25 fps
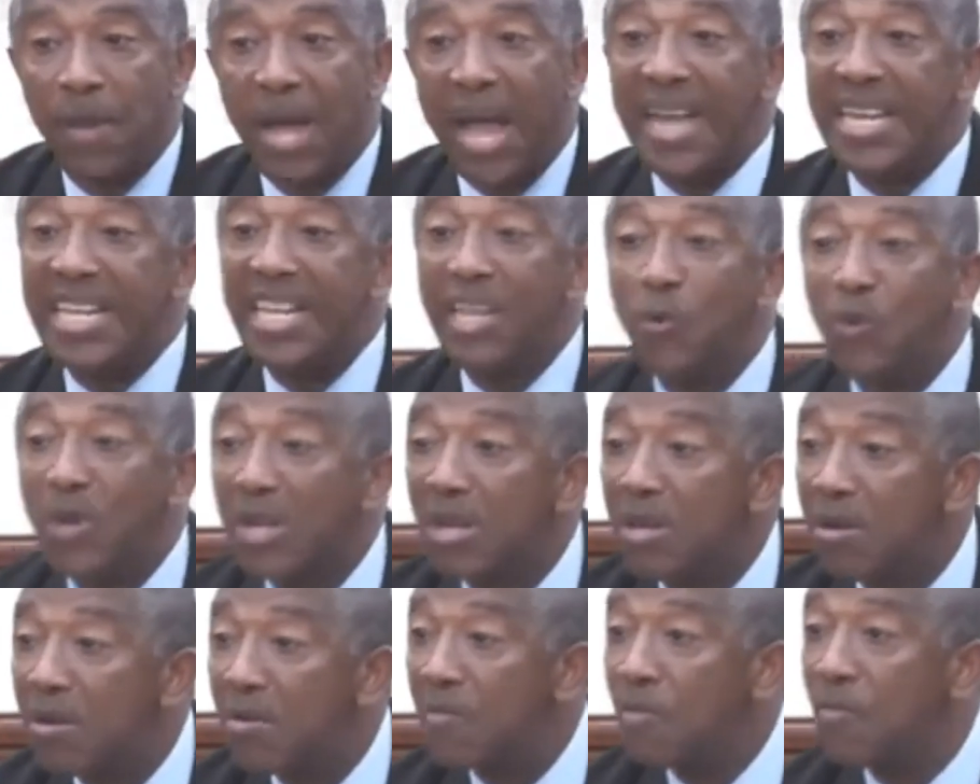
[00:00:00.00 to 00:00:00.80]
and he
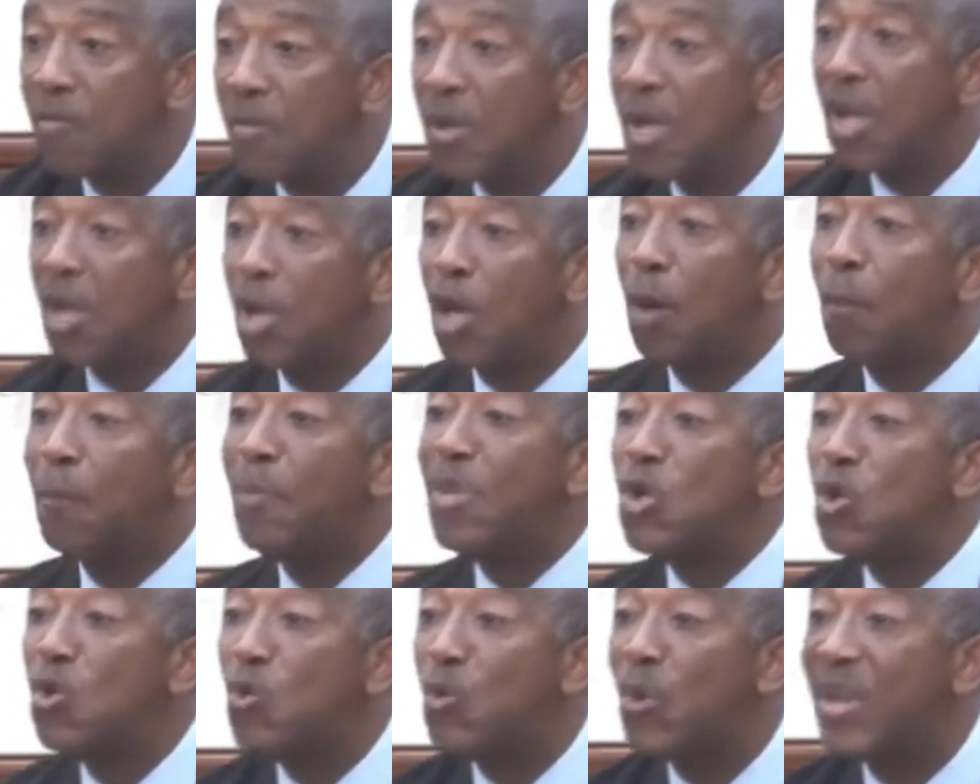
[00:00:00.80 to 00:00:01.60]
will
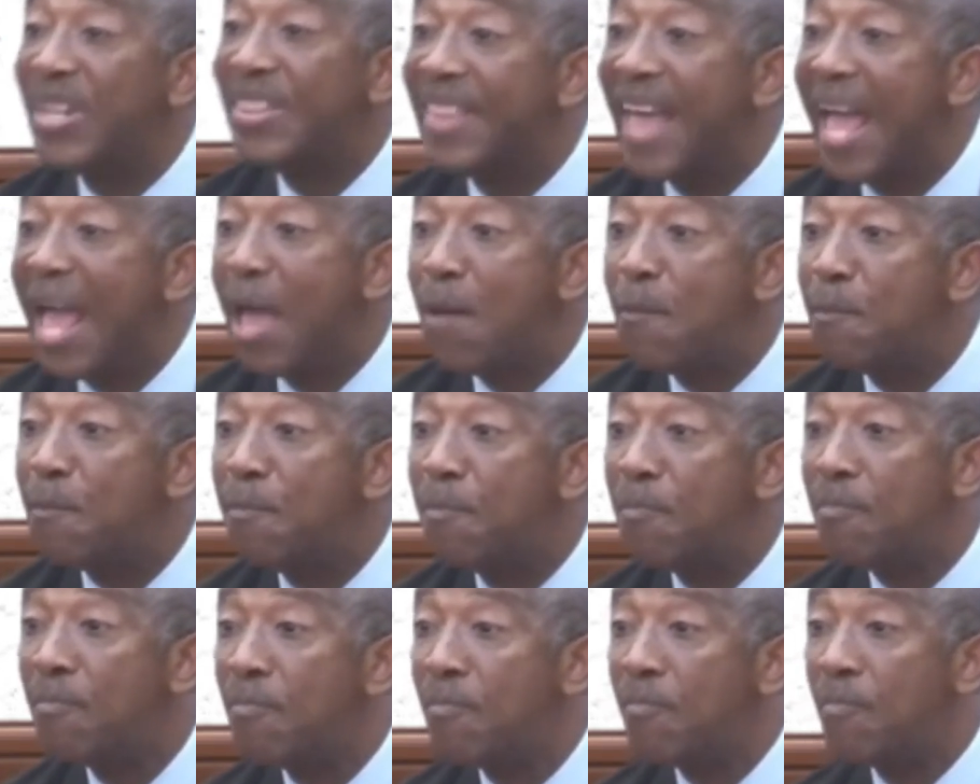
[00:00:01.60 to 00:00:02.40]
commune with
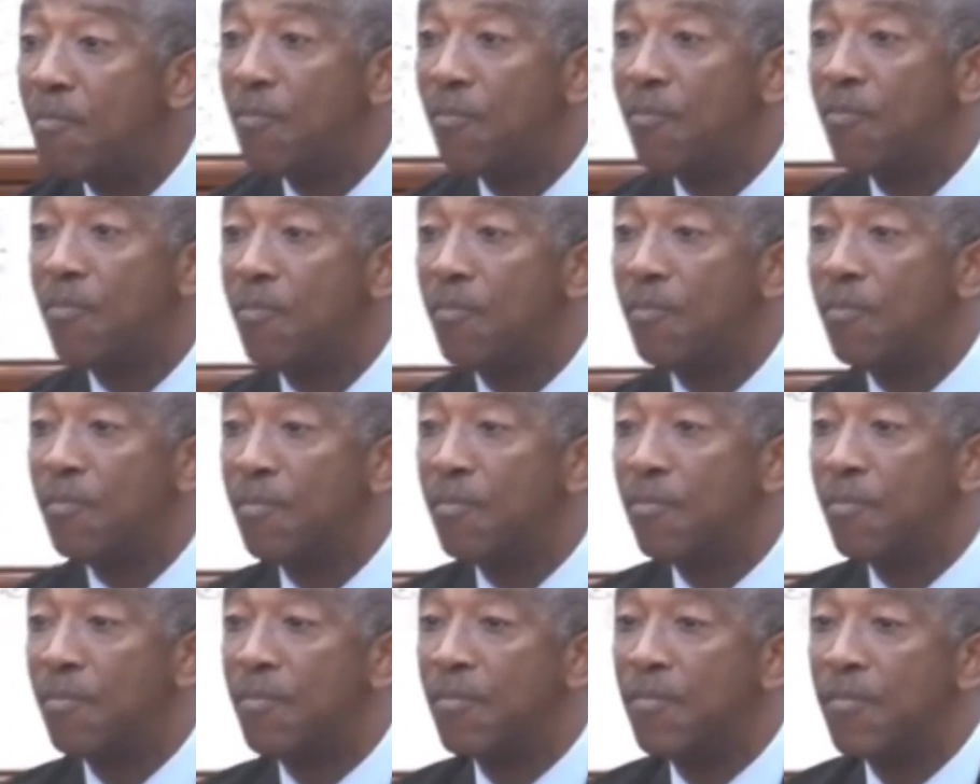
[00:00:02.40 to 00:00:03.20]
them
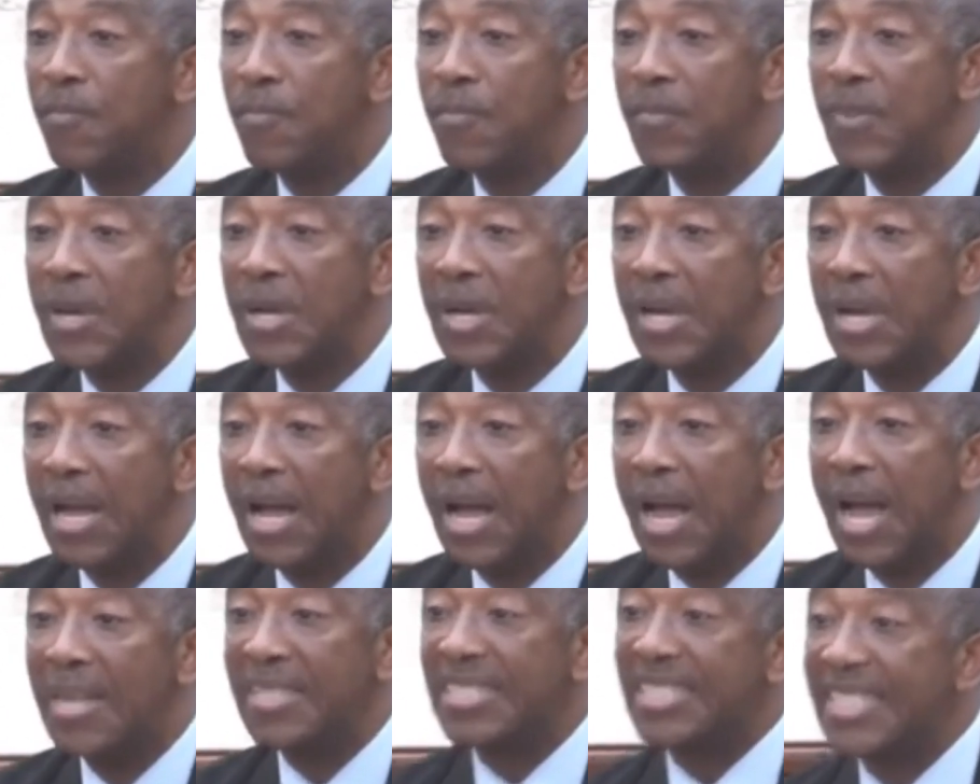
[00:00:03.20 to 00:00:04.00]

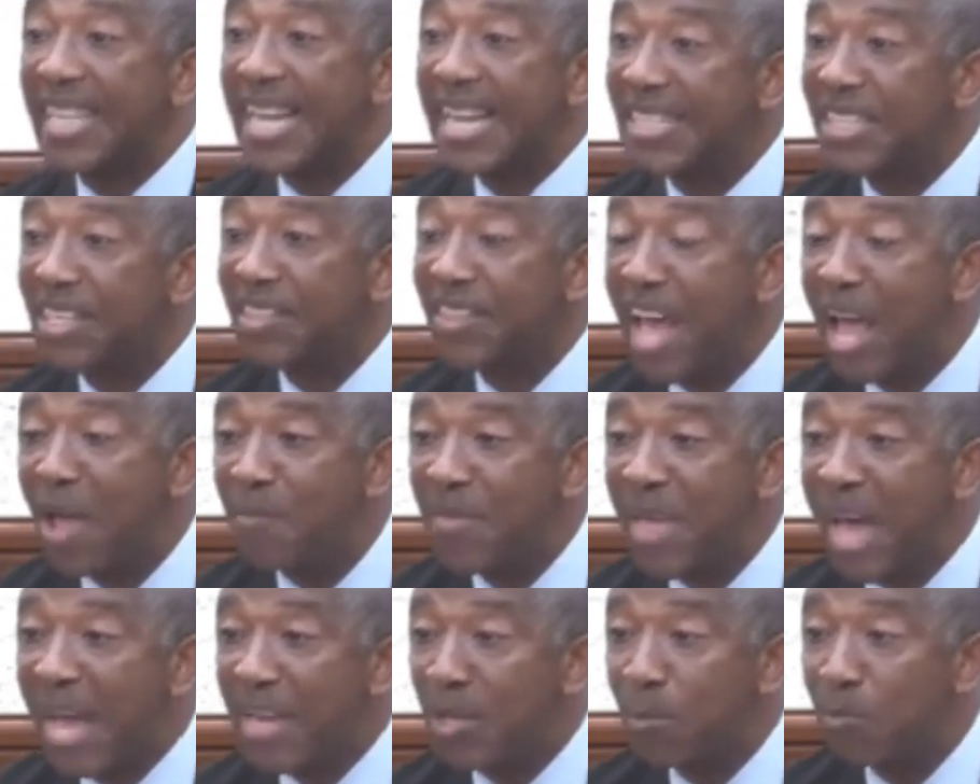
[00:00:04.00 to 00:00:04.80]
and say to
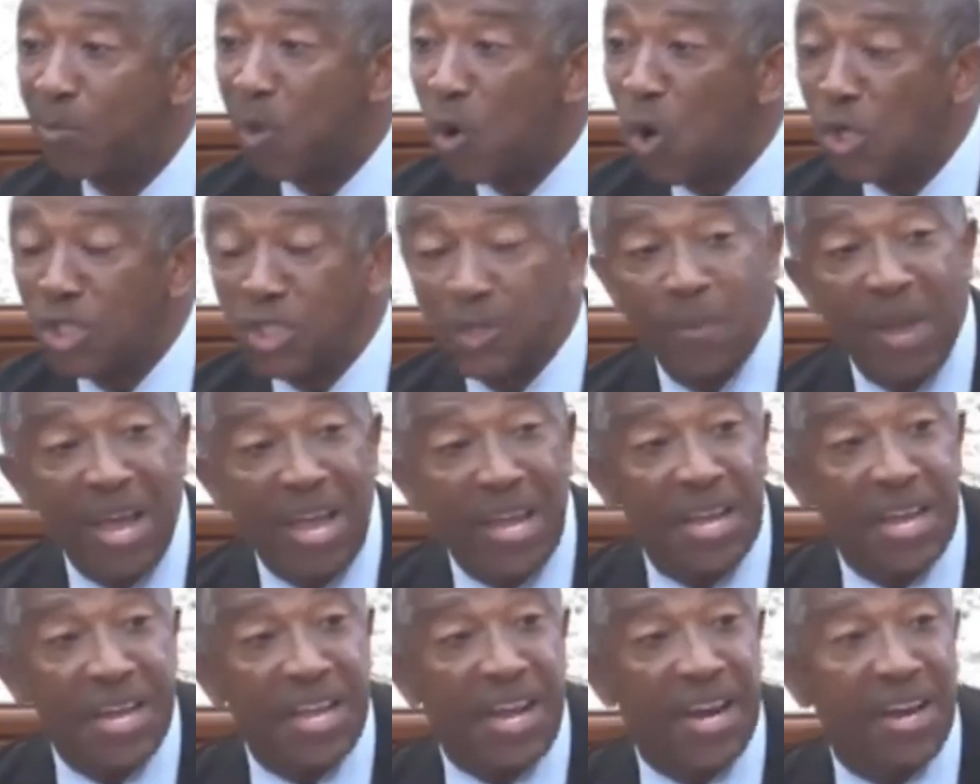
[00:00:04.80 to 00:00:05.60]
them that the boast
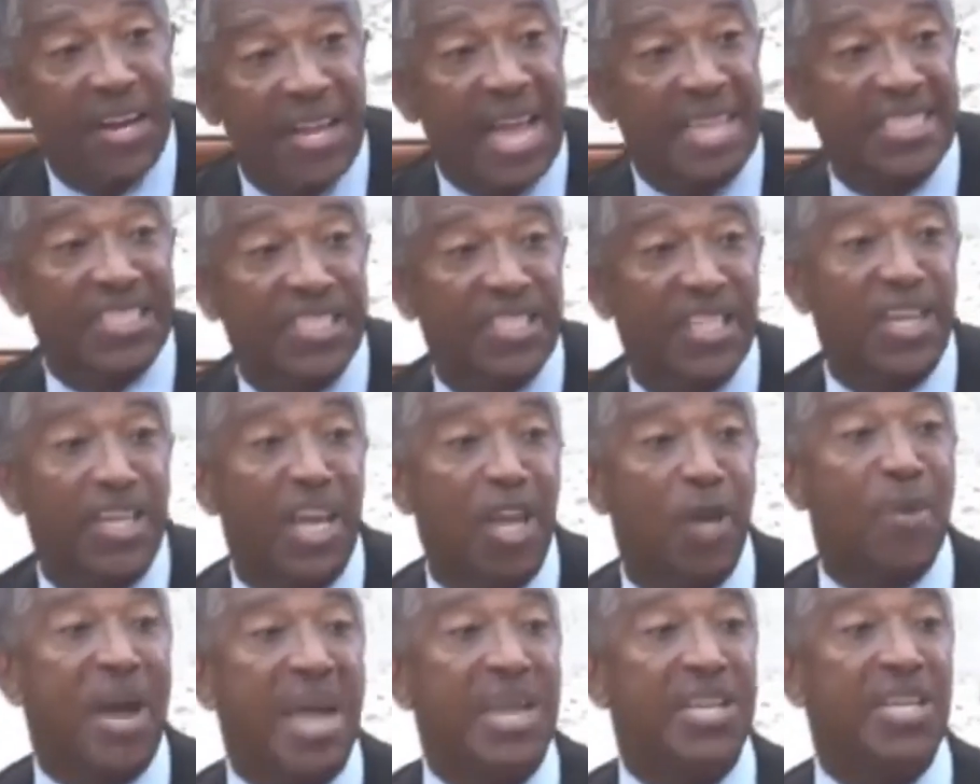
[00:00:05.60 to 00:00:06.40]
made in here
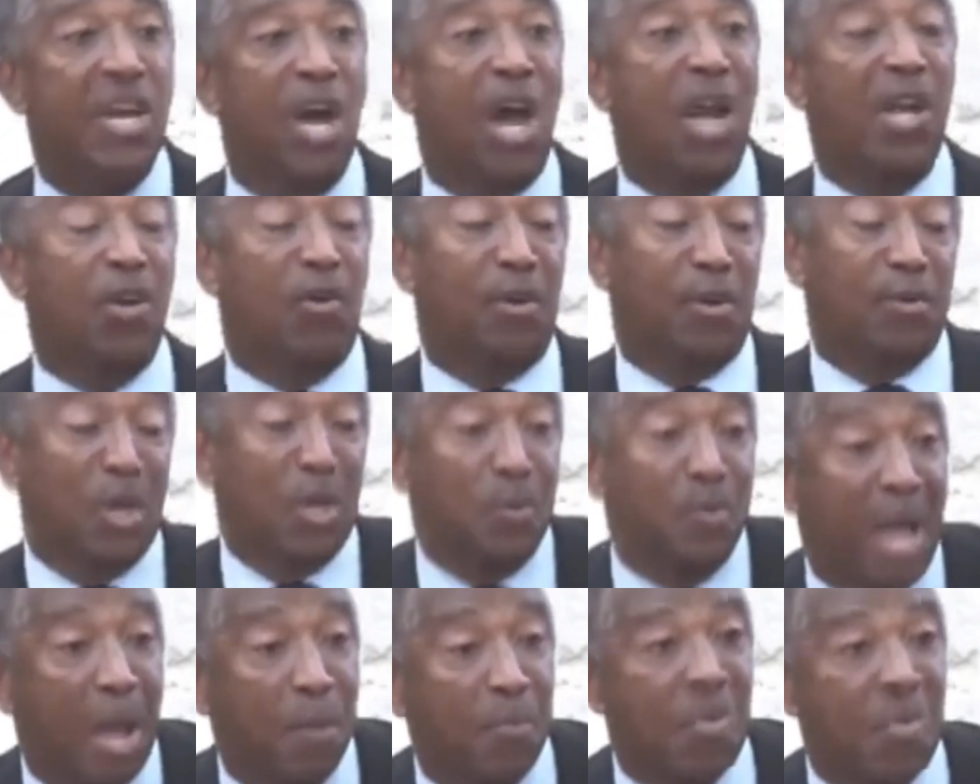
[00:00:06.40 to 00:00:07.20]
yesterday by the
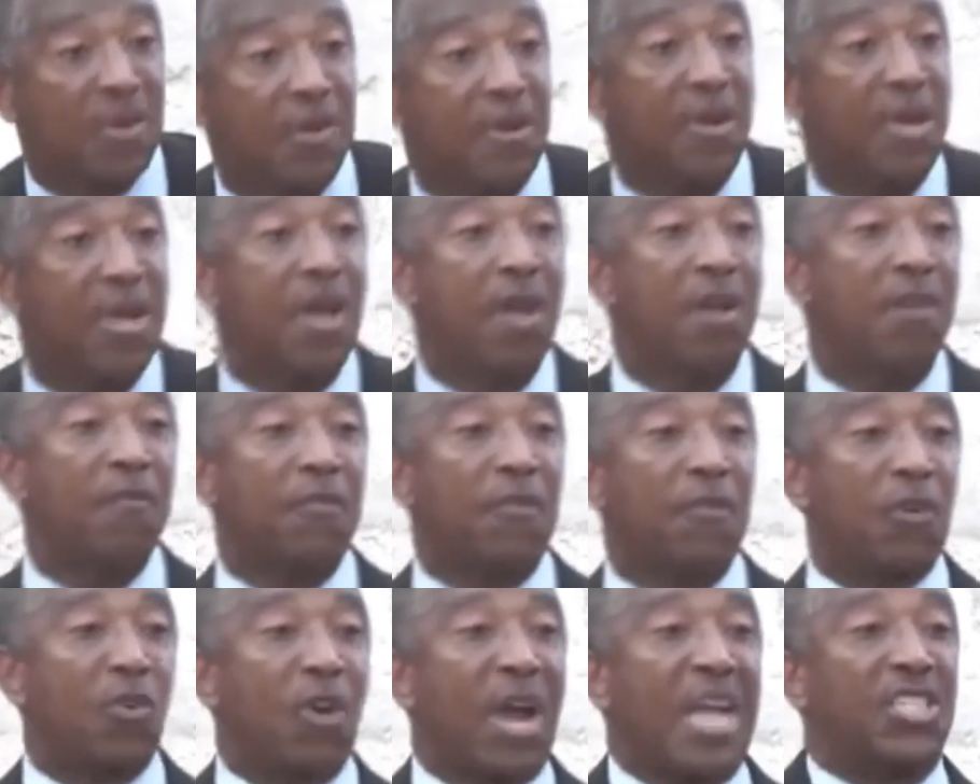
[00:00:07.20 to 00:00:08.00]
honorable member
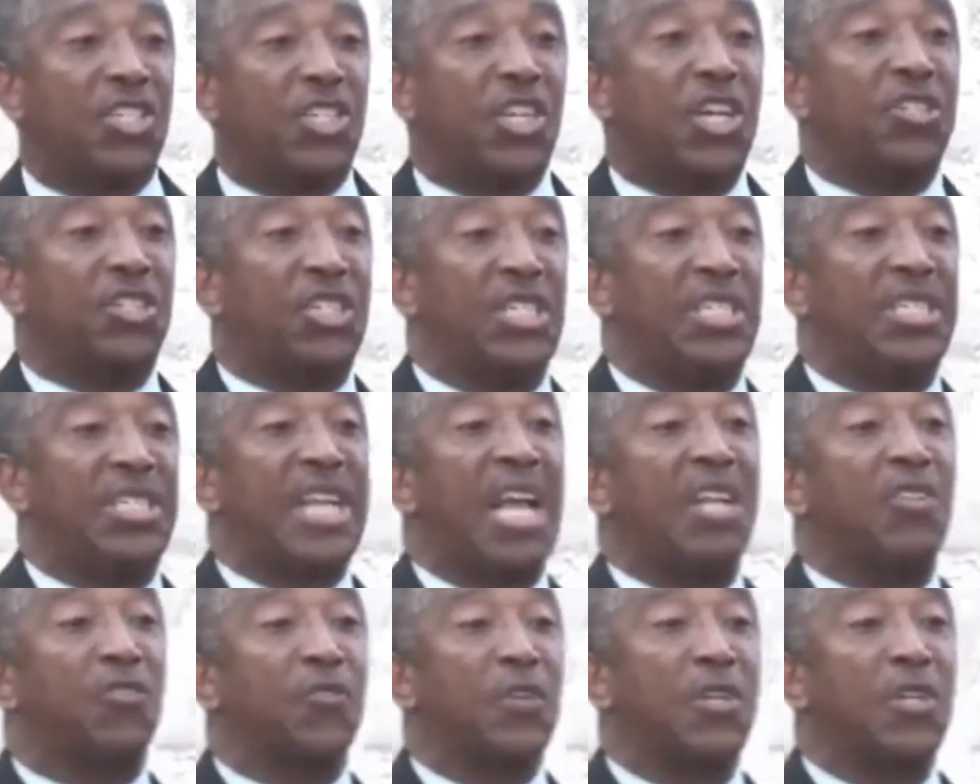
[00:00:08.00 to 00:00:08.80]
for Christchurch East
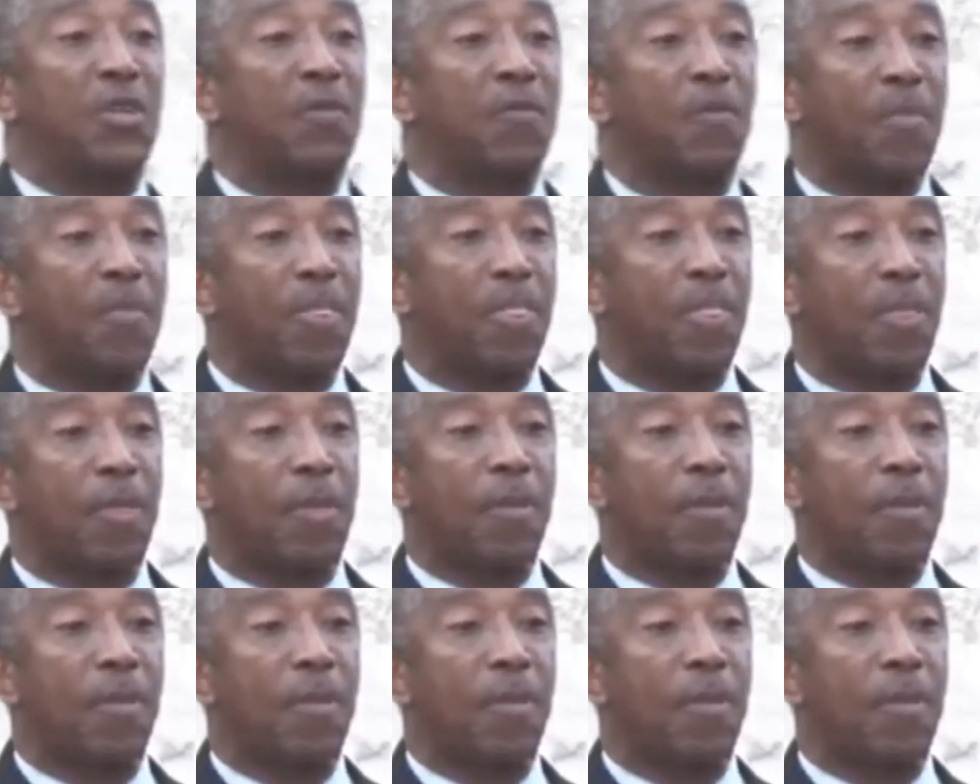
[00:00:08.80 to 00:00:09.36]
Central